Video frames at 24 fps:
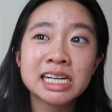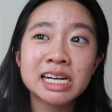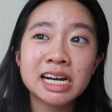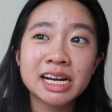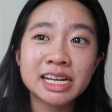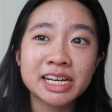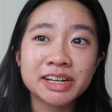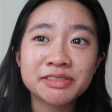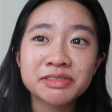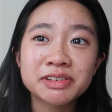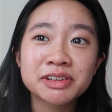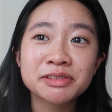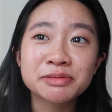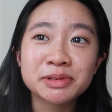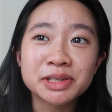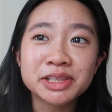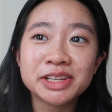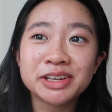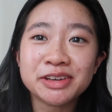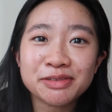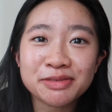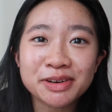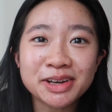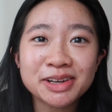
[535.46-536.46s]
I never
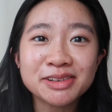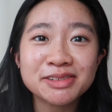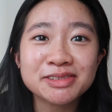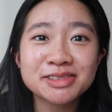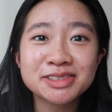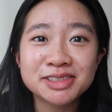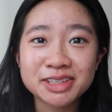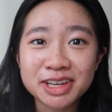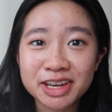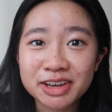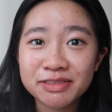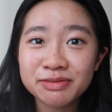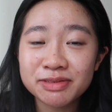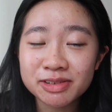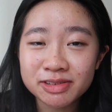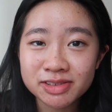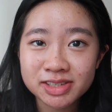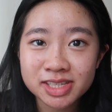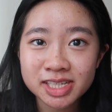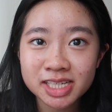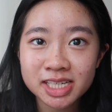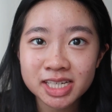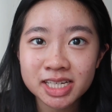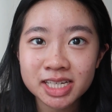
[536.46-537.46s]
really felt safe
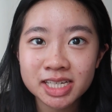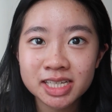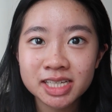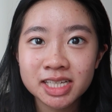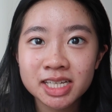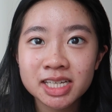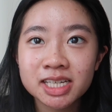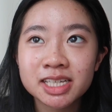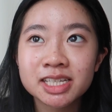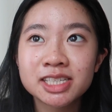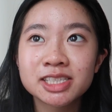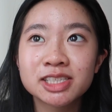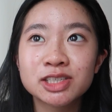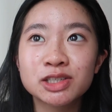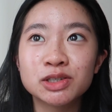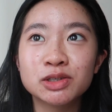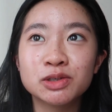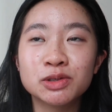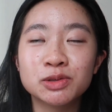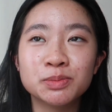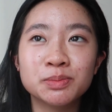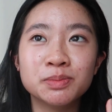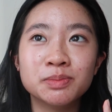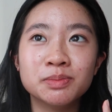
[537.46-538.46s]
using it,
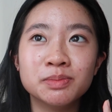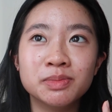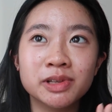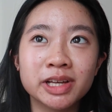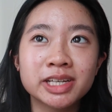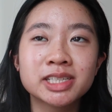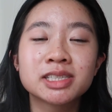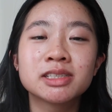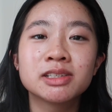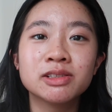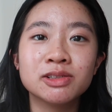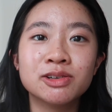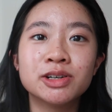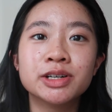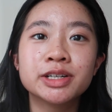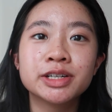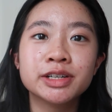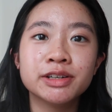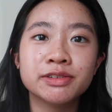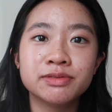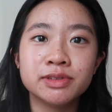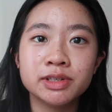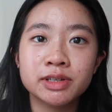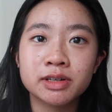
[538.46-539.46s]
so bless the
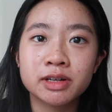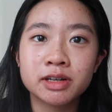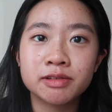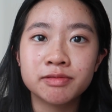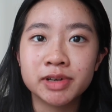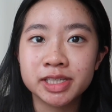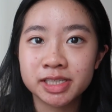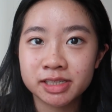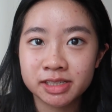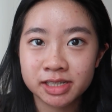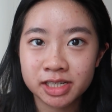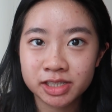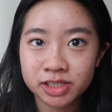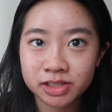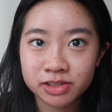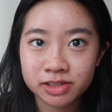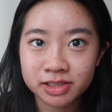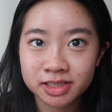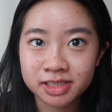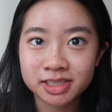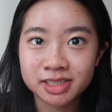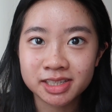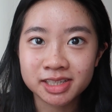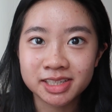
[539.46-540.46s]
Lord if your residential
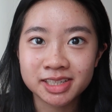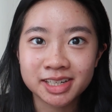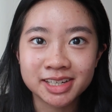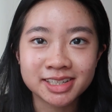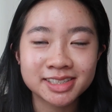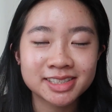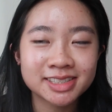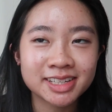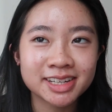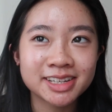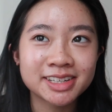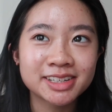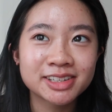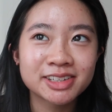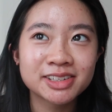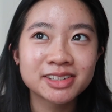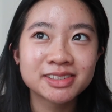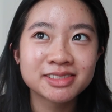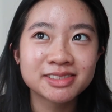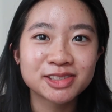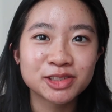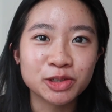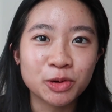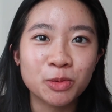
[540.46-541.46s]
assistant gets like
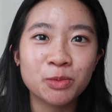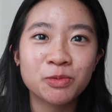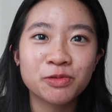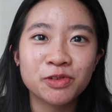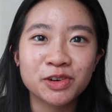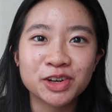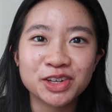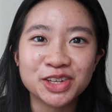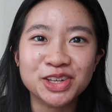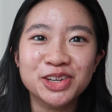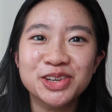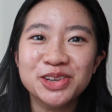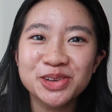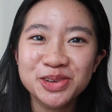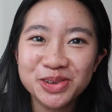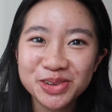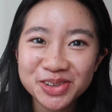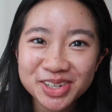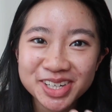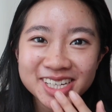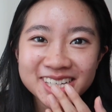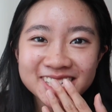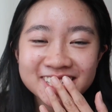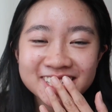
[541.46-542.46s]
soap for you.